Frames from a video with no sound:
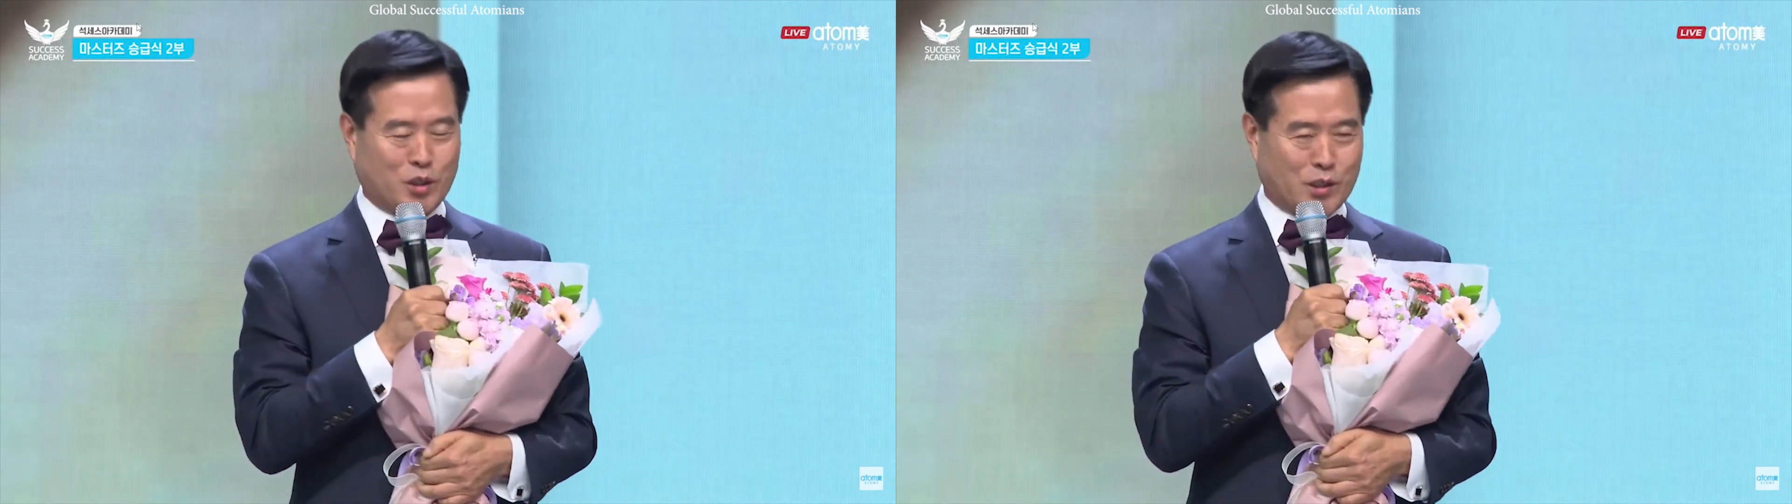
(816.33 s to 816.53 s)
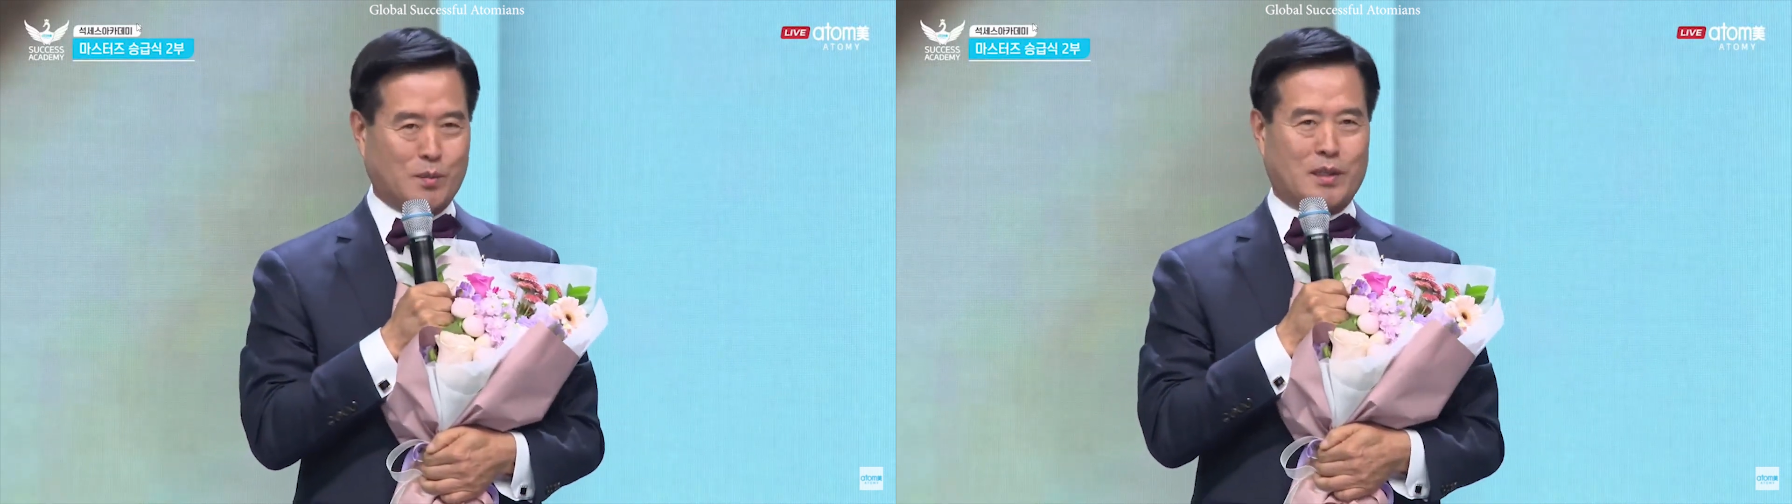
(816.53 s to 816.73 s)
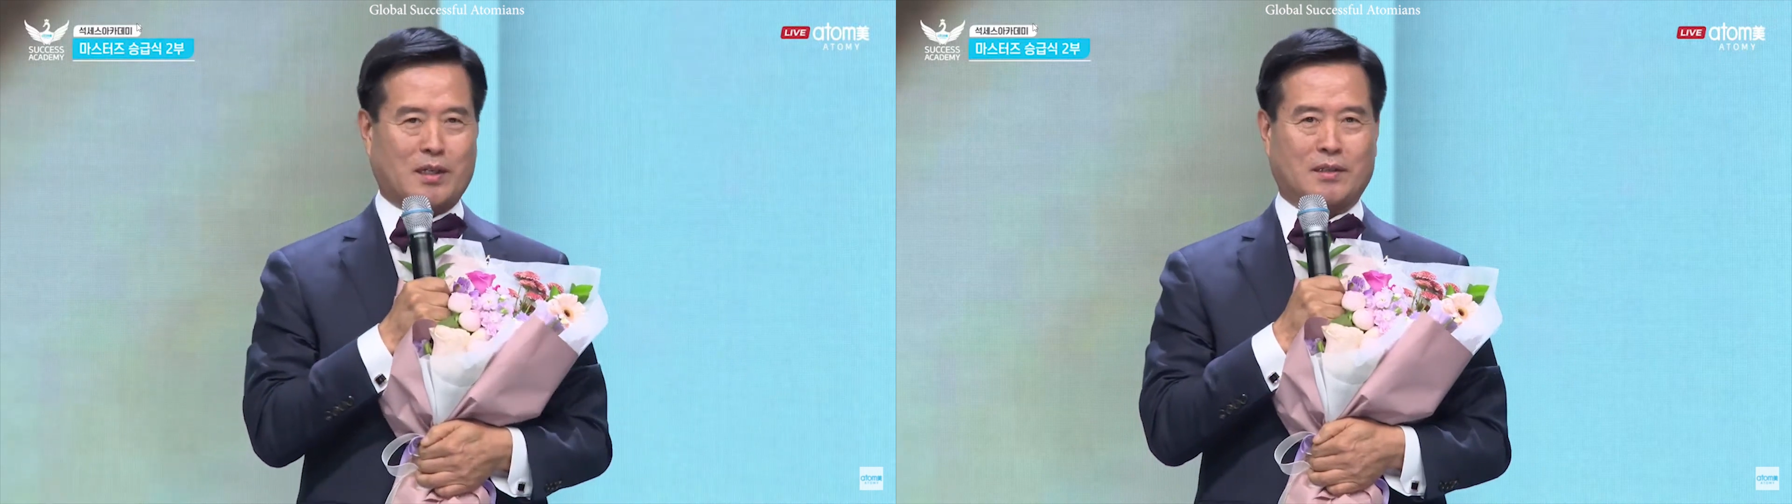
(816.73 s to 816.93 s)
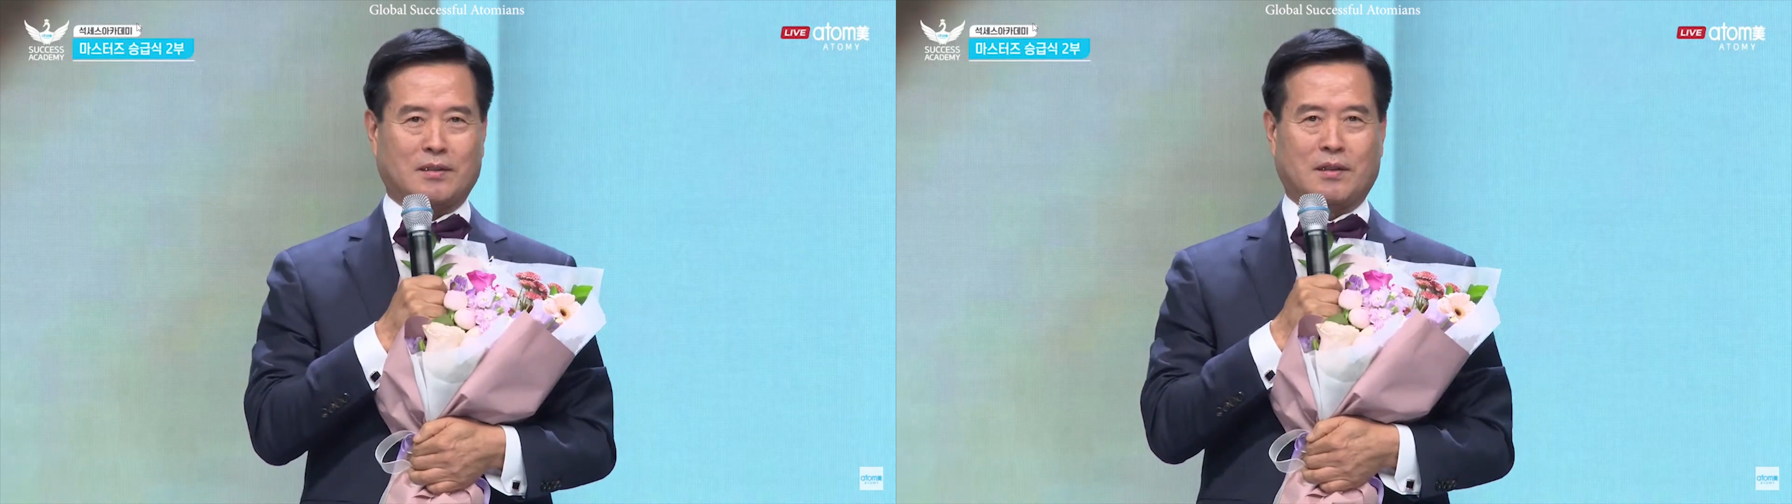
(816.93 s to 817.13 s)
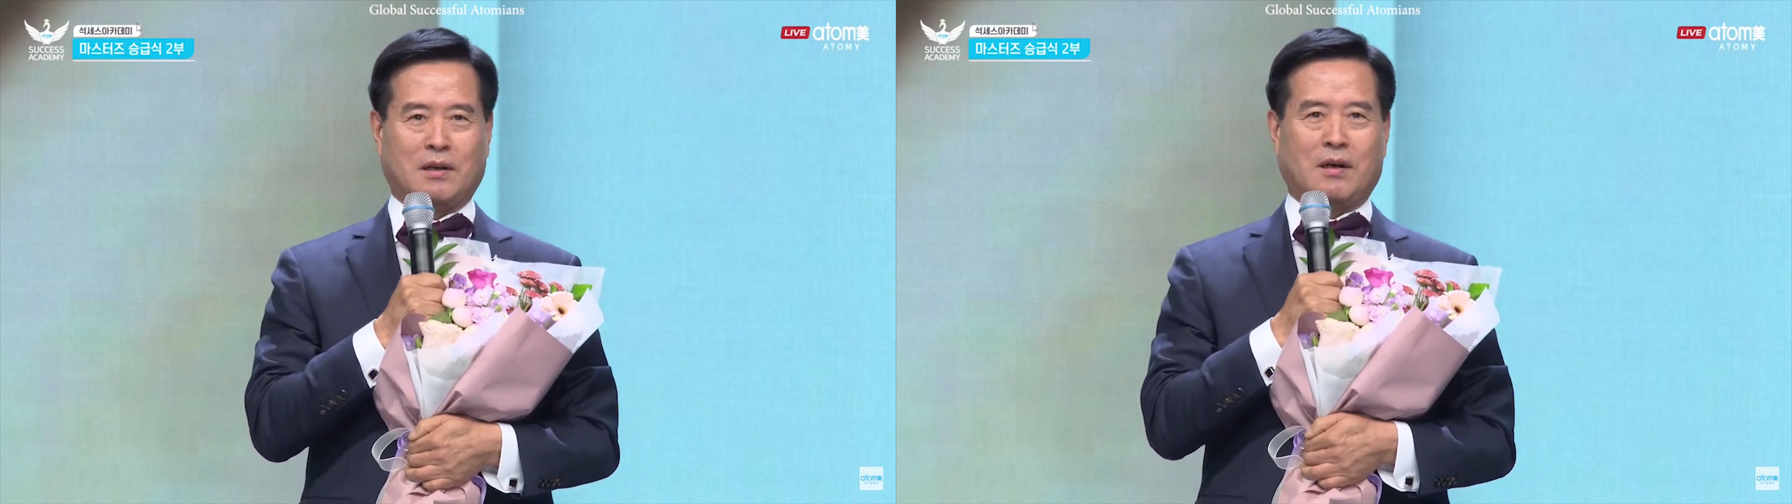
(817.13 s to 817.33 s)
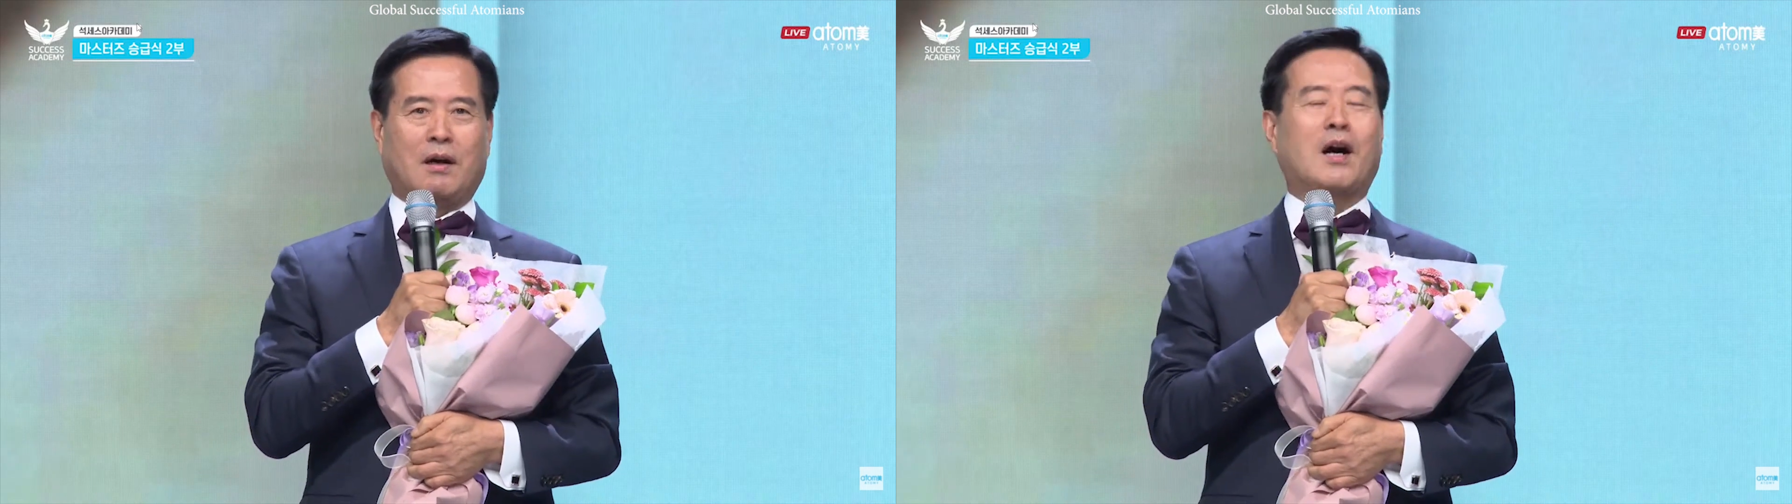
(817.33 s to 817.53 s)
the Atomy